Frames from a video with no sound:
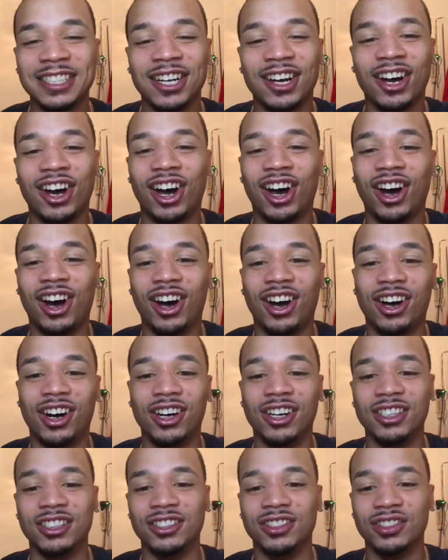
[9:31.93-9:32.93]

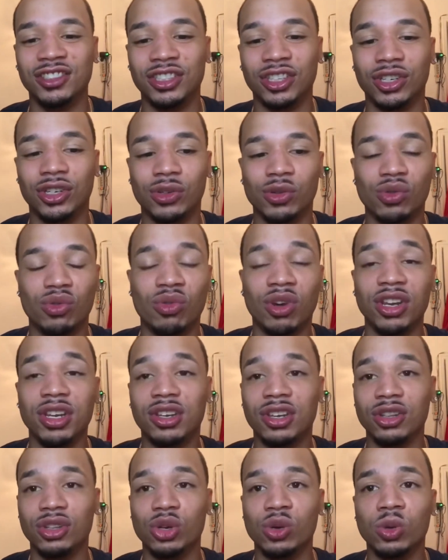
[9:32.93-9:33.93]
on, you know, what you
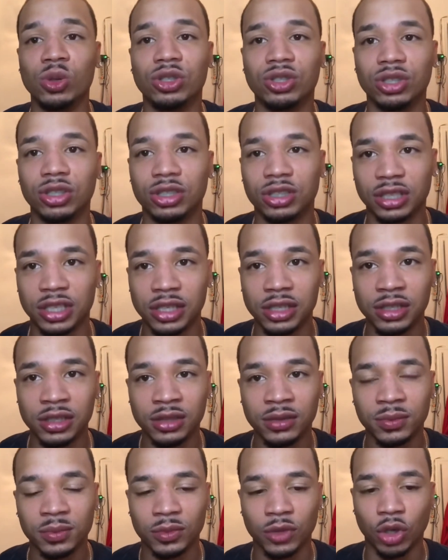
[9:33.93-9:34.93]
could do with your skin
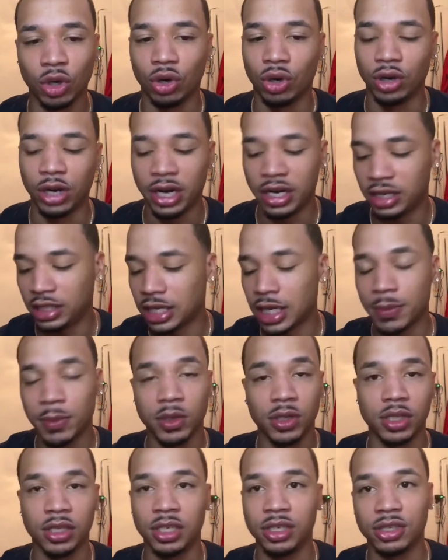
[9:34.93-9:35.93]
or any type
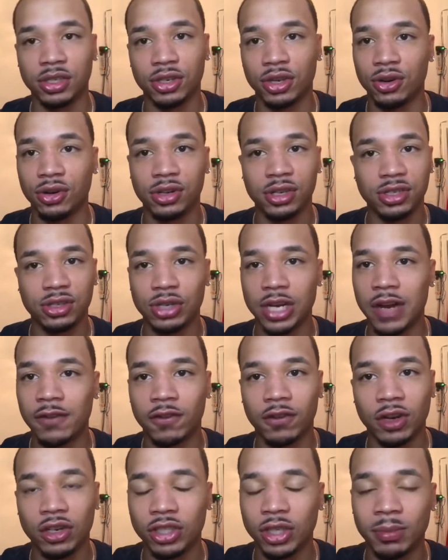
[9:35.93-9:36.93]
of insecurities you have
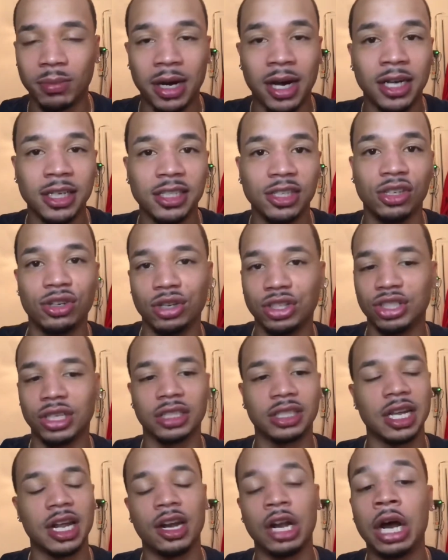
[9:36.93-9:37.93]
around your body. You could check
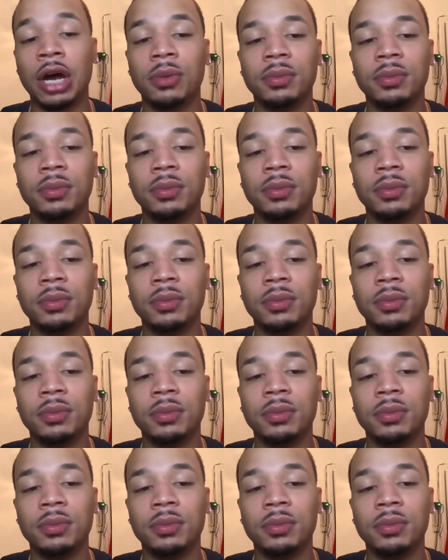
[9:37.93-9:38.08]
that out.